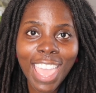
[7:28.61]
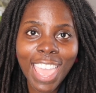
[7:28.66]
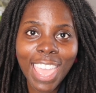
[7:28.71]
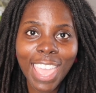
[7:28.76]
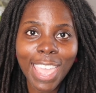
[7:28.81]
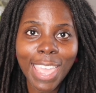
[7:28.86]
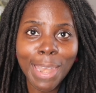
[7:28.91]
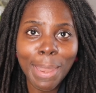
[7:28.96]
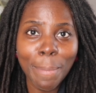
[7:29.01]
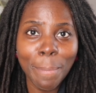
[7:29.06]

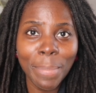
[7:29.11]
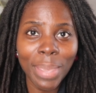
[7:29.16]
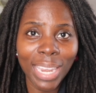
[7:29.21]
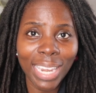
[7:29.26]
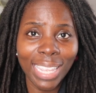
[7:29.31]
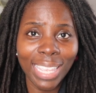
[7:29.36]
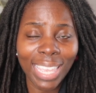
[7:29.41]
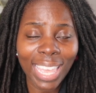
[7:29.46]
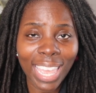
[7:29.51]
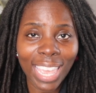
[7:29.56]
and
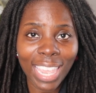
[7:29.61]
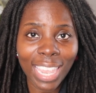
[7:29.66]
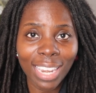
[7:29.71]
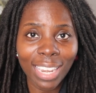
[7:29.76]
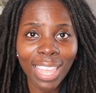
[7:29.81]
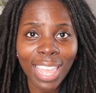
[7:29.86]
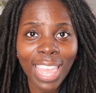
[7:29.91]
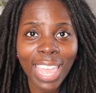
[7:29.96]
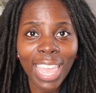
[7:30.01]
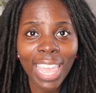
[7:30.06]

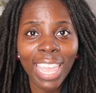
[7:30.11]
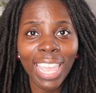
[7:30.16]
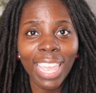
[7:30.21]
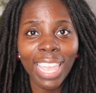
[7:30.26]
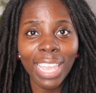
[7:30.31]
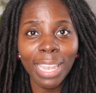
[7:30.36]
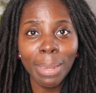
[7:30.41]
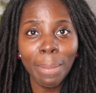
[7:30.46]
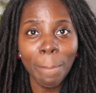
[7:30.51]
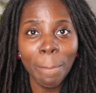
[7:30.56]
Medicaid,
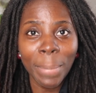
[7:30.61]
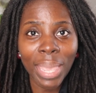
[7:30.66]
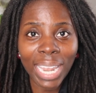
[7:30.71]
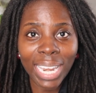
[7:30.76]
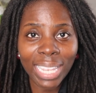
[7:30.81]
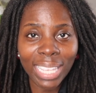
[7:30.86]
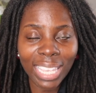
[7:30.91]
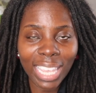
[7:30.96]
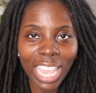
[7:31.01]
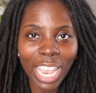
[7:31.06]
and
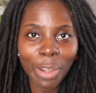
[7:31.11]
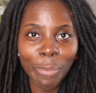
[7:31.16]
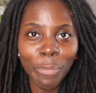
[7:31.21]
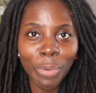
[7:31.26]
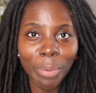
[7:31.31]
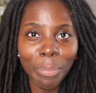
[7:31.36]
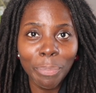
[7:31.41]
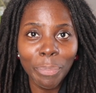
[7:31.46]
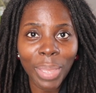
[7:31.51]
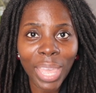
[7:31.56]
Medicaid
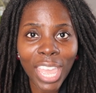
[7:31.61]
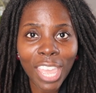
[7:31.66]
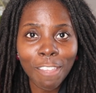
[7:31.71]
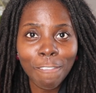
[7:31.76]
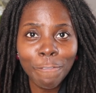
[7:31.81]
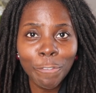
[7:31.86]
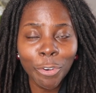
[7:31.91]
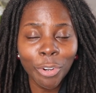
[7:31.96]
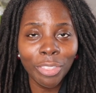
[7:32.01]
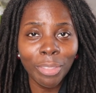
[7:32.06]
will
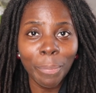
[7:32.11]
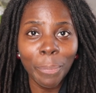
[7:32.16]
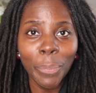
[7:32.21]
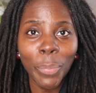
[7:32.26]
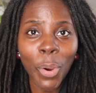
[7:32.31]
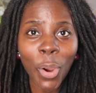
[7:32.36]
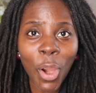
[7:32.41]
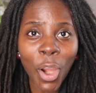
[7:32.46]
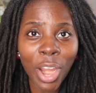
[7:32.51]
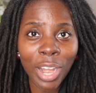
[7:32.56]
pay for the
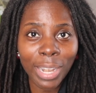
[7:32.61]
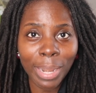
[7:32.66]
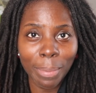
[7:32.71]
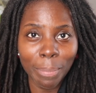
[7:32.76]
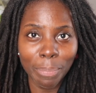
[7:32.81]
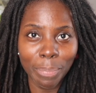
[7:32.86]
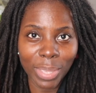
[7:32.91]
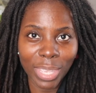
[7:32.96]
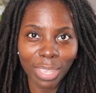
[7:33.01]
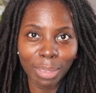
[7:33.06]

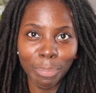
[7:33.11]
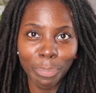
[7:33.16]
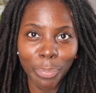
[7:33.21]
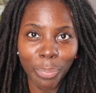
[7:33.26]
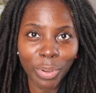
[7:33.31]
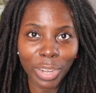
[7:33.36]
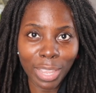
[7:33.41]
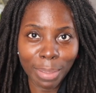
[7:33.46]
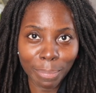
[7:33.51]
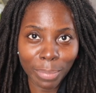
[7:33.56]
Part B
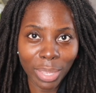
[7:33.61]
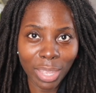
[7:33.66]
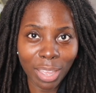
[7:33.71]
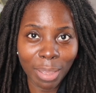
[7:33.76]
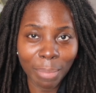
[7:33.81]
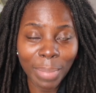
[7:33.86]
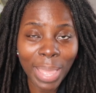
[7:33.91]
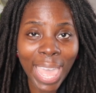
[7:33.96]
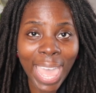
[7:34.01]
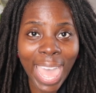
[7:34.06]

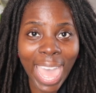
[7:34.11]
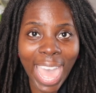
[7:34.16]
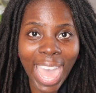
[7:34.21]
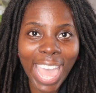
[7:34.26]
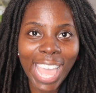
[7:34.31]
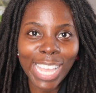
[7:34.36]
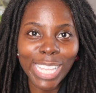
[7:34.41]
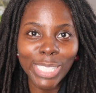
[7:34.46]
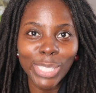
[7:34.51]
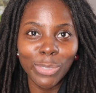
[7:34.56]
premium
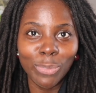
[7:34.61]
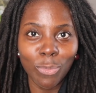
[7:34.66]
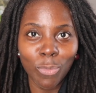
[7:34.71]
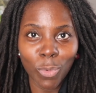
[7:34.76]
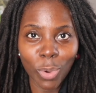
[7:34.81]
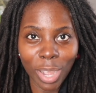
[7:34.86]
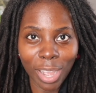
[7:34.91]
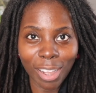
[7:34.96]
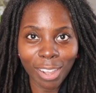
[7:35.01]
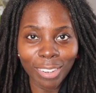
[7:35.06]
as
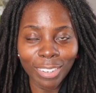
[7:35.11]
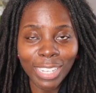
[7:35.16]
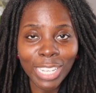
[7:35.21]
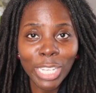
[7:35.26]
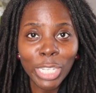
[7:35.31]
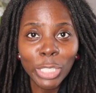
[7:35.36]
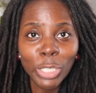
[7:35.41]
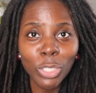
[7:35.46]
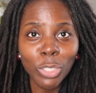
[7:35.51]
well.